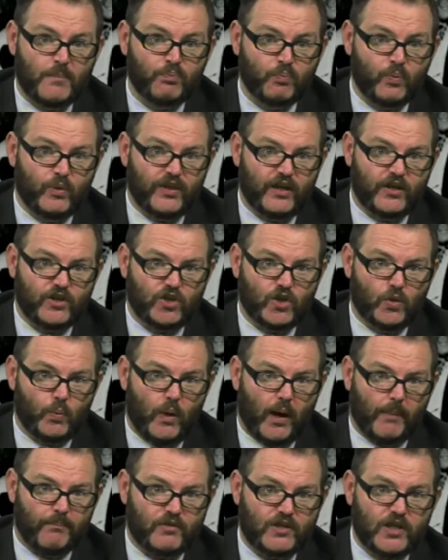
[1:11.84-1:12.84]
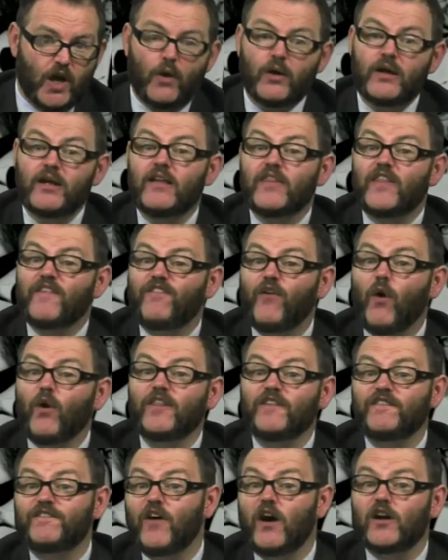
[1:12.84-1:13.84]
with issue 1. So, the fourth
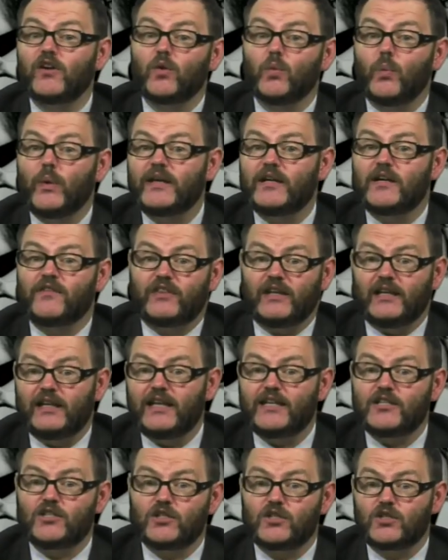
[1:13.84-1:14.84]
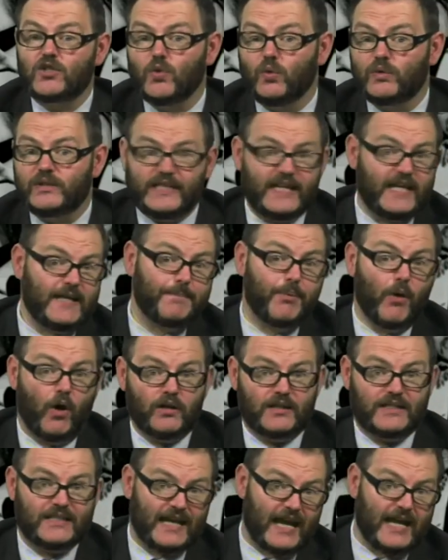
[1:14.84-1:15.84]
and final week of the election saw
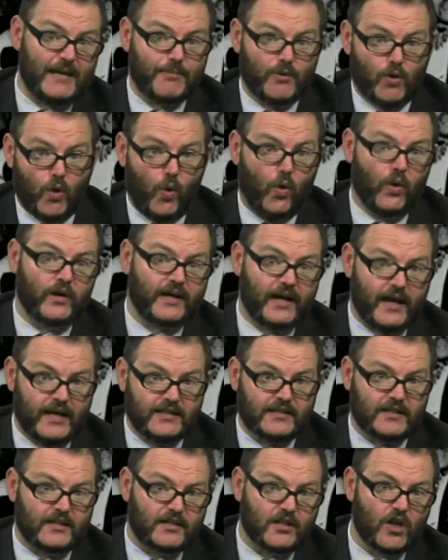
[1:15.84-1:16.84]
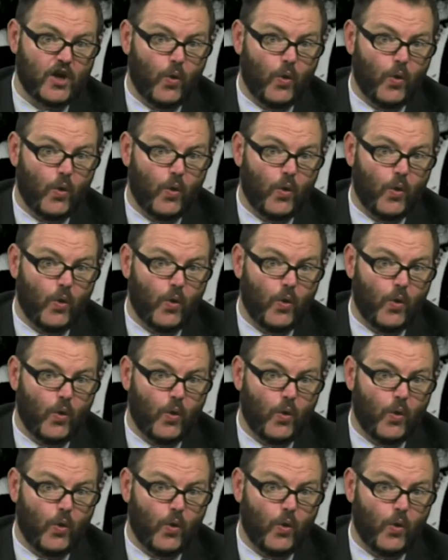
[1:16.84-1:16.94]
teapot tape court cases,